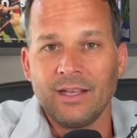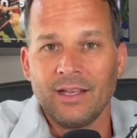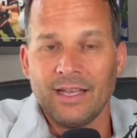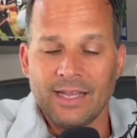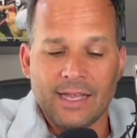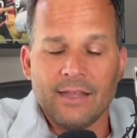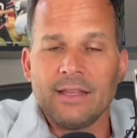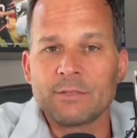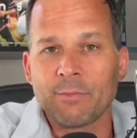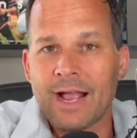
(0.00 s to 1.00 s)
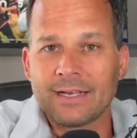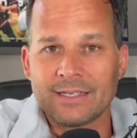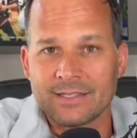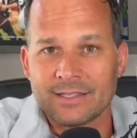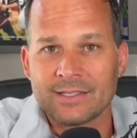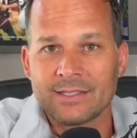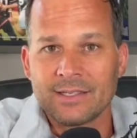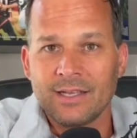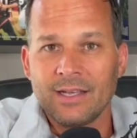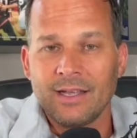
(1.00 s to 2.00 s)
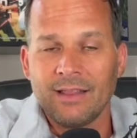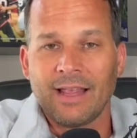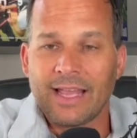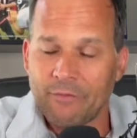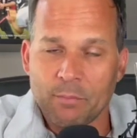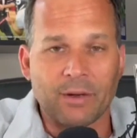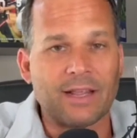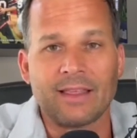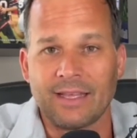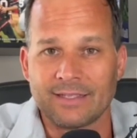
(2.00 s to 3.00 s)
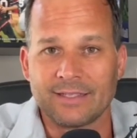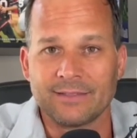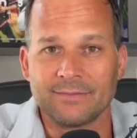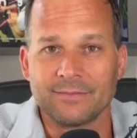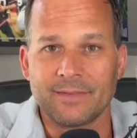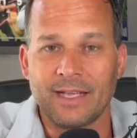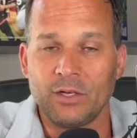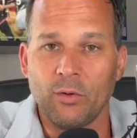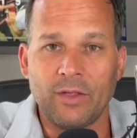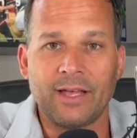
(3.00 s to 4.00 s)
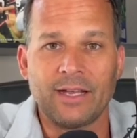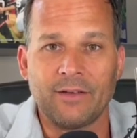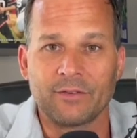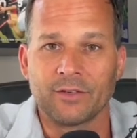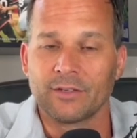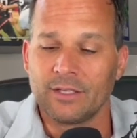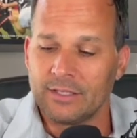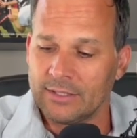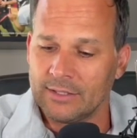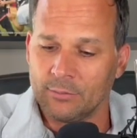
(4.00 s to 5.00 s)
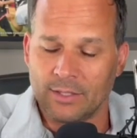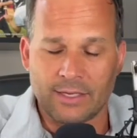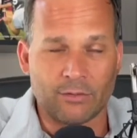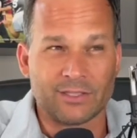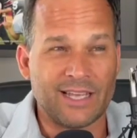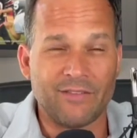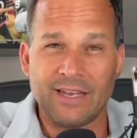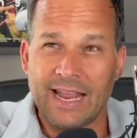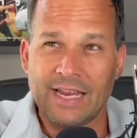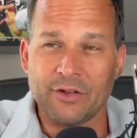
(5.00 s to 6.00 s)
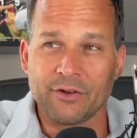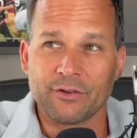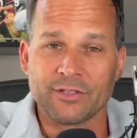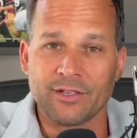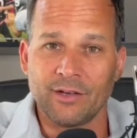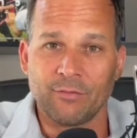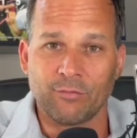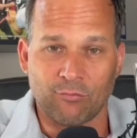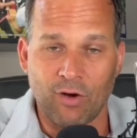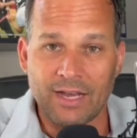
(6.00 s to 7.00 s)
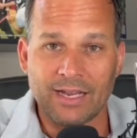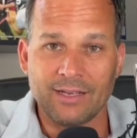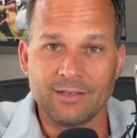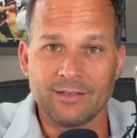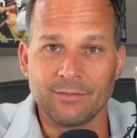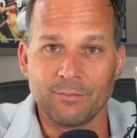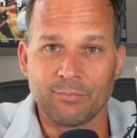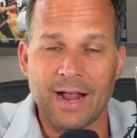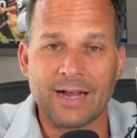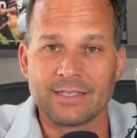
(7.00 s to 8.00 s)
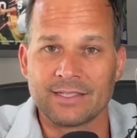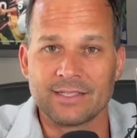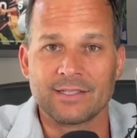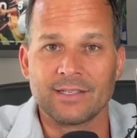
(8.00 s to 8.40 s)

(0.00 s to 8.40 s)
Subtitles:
in these practices like everybody thinks. I know that after 7, 8 years of running practices,